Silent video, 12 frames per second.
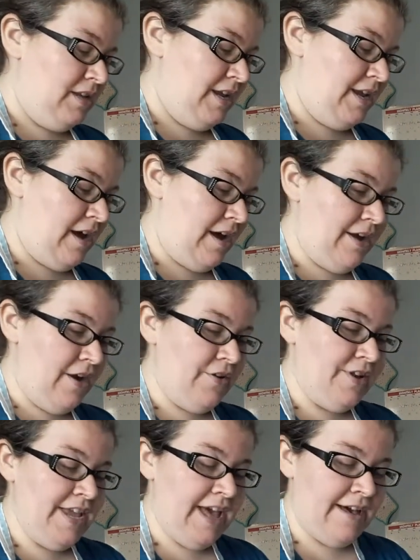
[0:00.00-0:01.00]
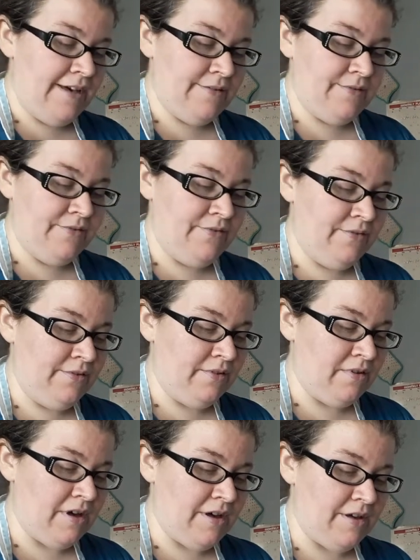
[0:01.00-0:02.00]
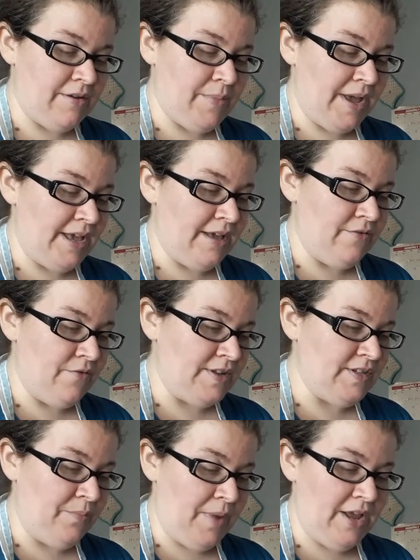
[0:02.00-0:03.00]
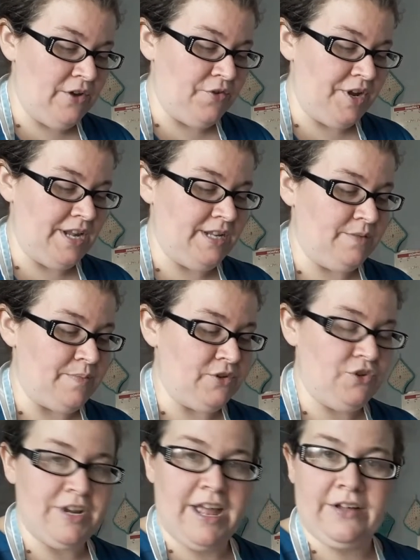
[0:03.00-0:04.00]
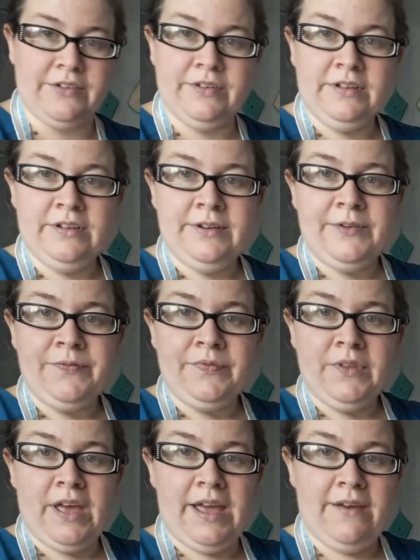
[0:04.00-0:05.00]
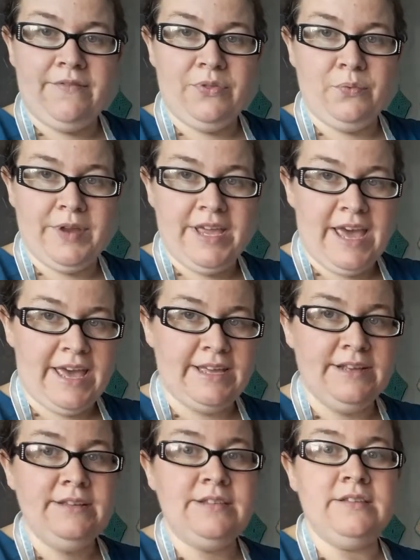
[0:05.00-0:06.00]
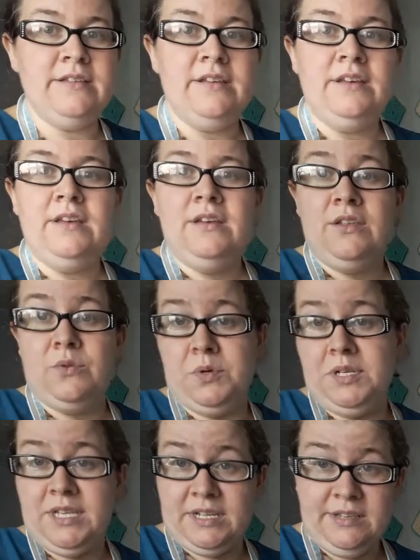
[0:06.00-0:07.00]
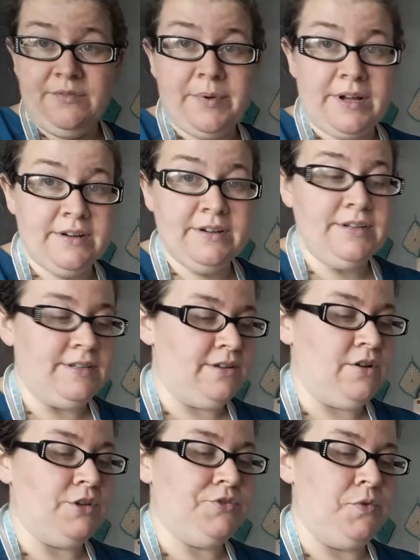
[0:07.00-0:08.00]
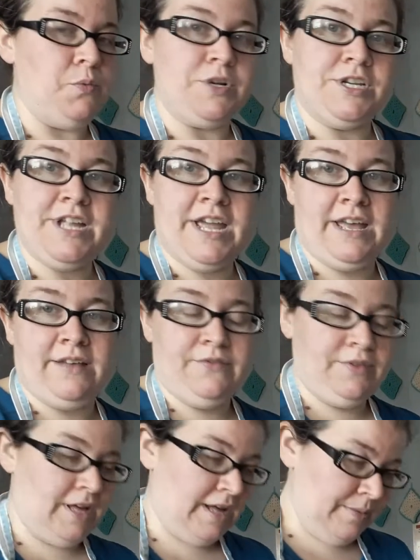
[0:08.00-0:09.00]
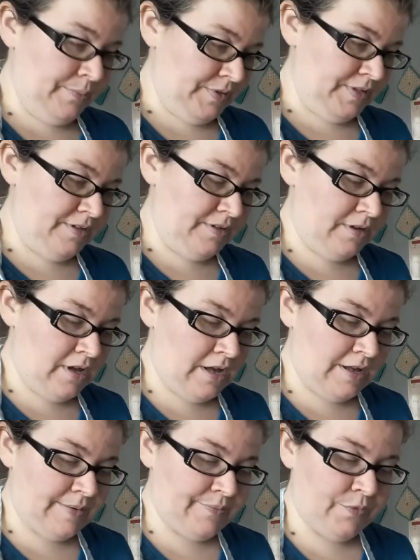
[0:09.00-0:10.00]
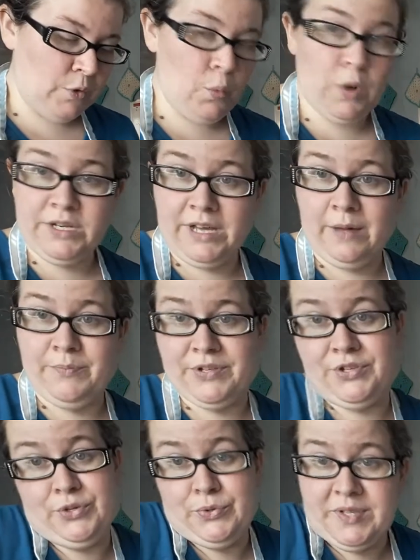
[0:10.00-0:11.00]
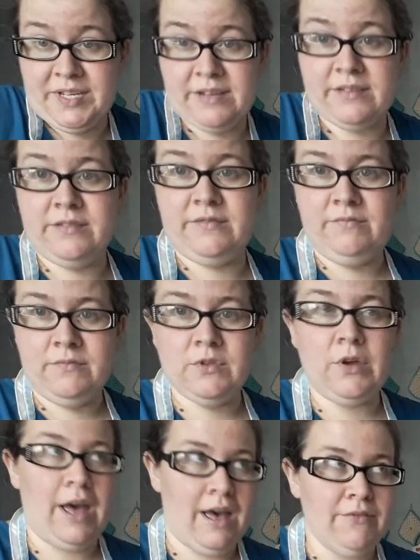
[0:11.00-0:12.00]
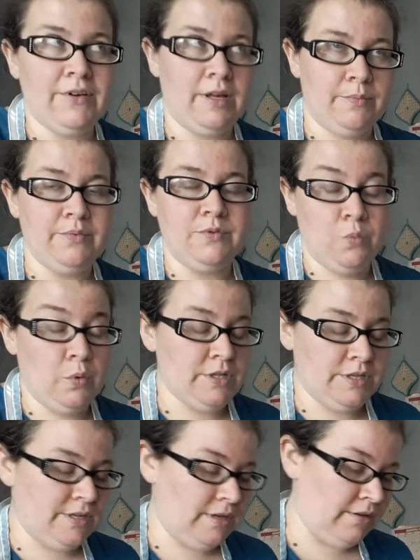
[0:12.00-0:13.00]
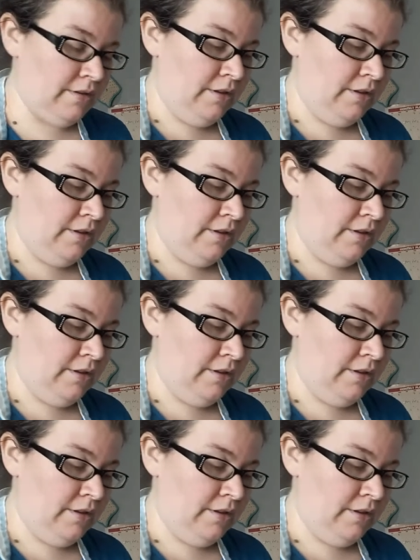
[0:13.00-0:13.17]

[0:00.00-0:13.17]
I already have my rest of my ingredients measured out. I have 3 eggs, 3 sticks of butter because it calls for 1.5 cups. 1 cup is 2 sticks, ½ cup is 1 stick.